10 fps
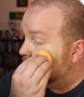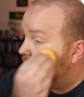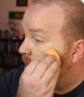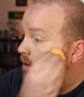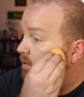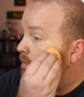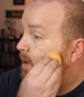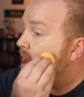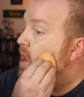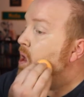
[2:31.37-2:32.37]
around the nose,
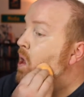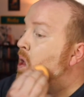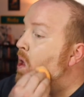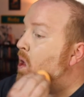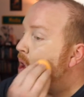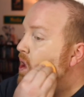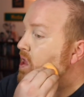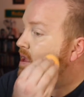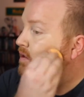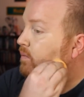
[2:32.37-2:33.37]
but I
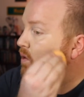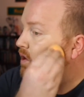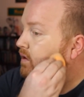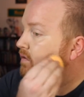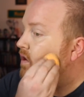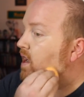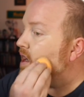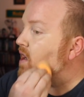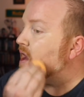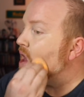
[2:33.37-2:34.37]
think it's more user
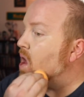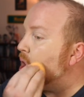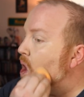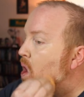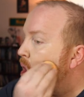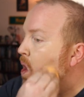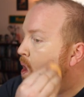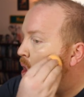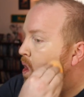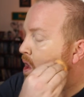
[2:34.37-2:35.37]
area.
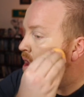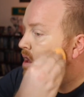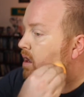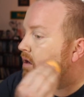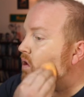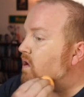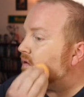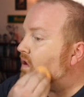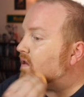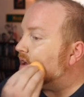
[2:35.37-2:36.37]
Of
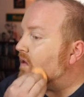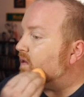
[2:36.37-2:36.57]
course, because I got